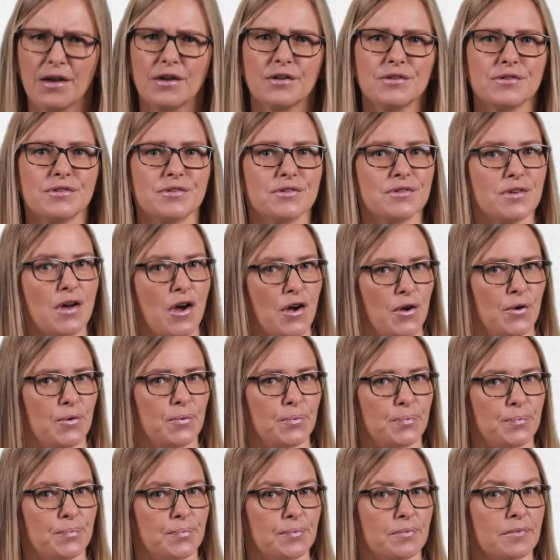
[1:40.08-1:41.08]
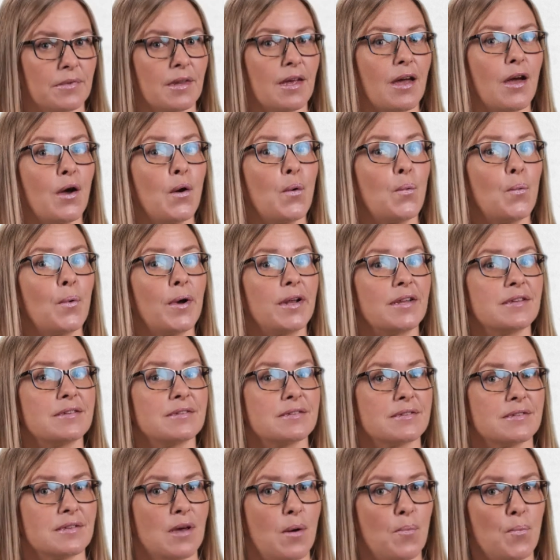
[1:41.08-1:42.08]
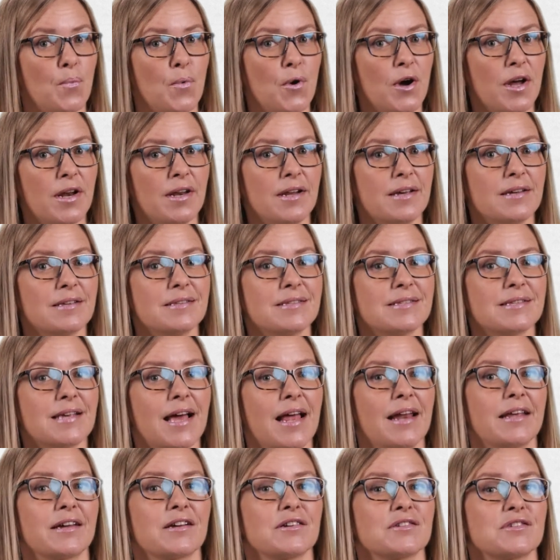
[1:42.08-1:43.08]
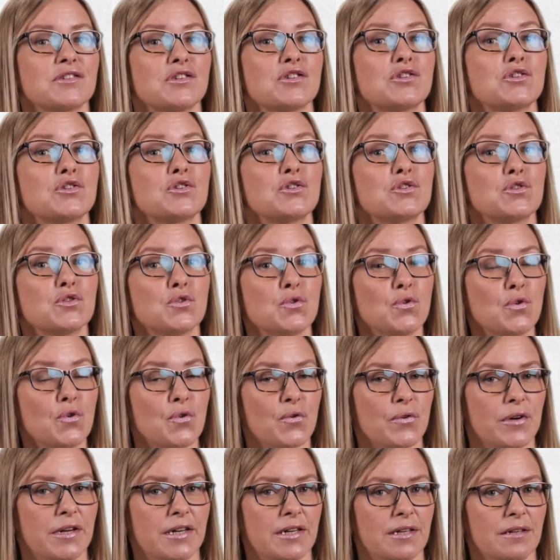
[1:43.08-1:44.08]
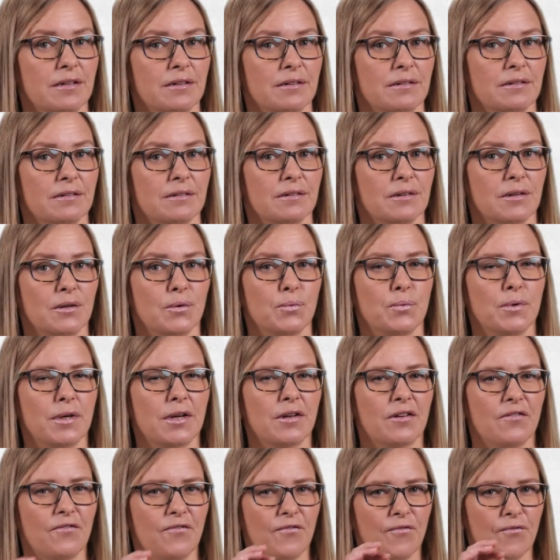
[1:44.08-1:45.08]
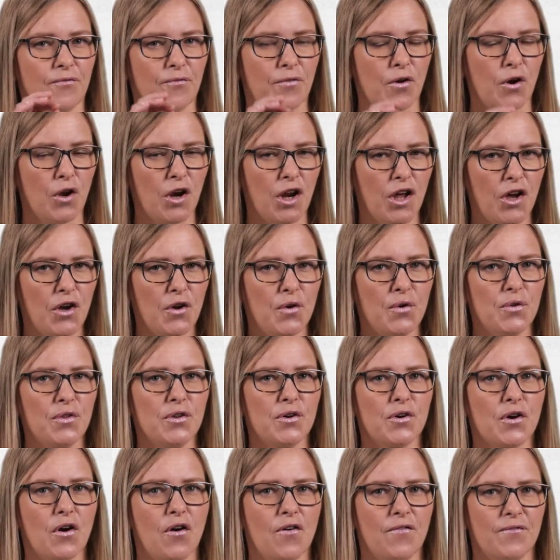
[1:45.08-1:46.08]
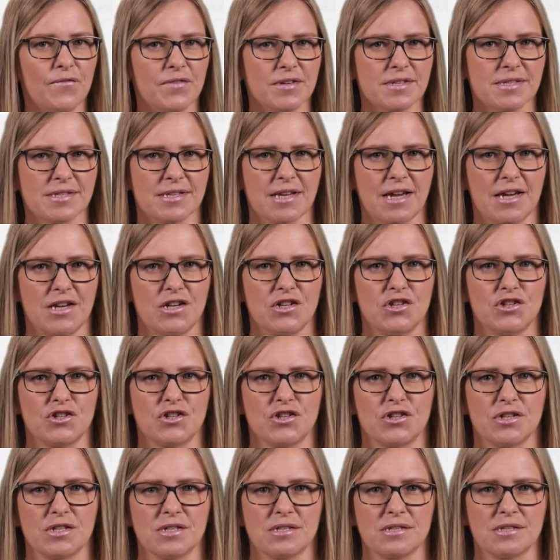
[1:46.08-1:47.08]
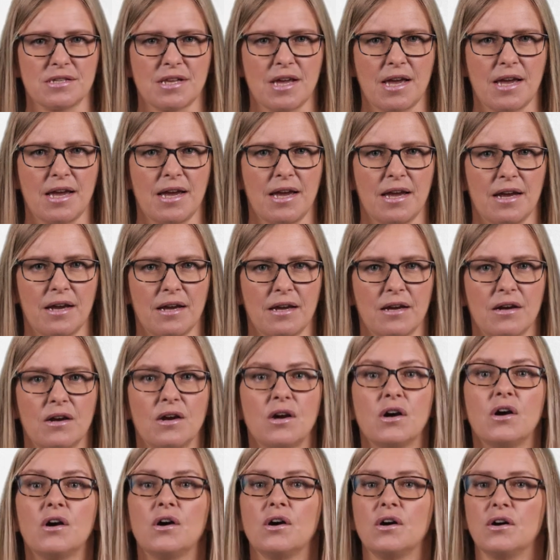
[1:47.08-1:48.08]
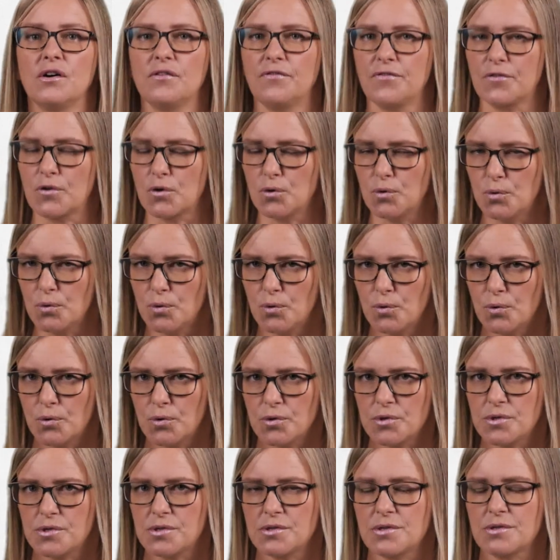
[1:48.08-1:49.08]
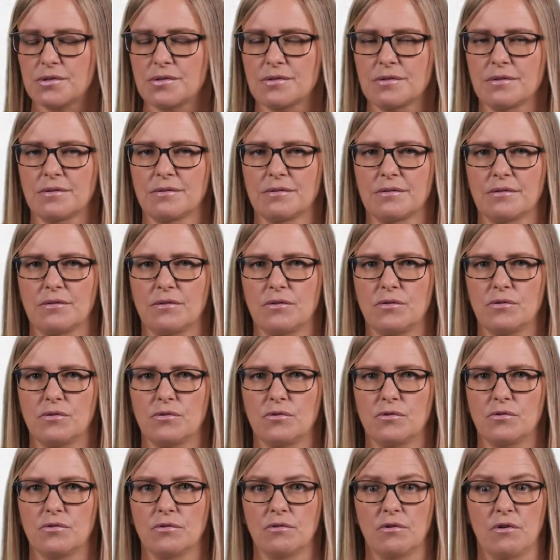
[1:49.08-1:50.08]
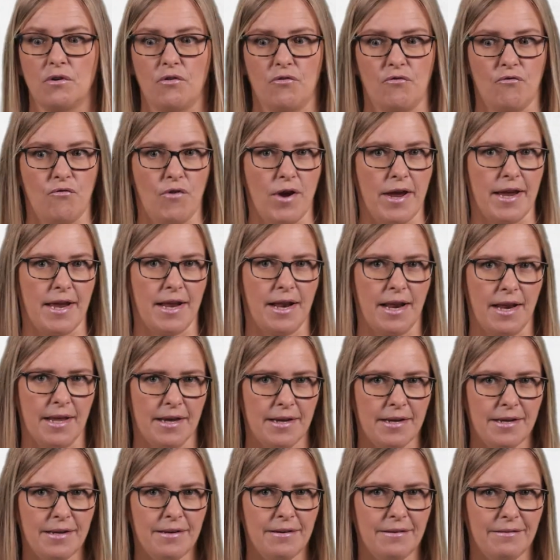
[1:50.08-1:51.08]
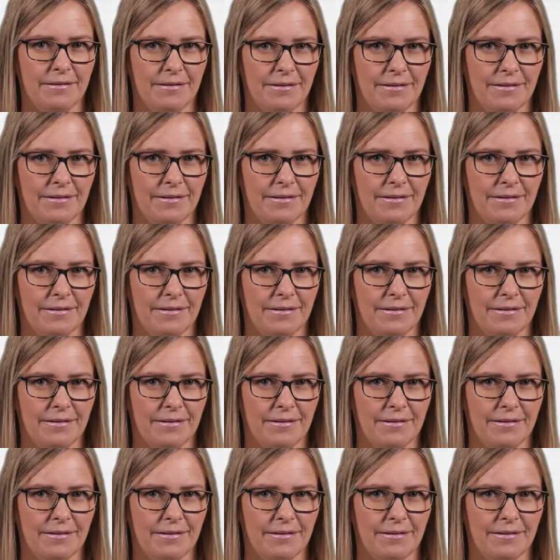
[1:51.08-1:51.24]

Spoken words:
So, when someone is telling us a story, we can follow the conversation saying, "Of course," or "Really?"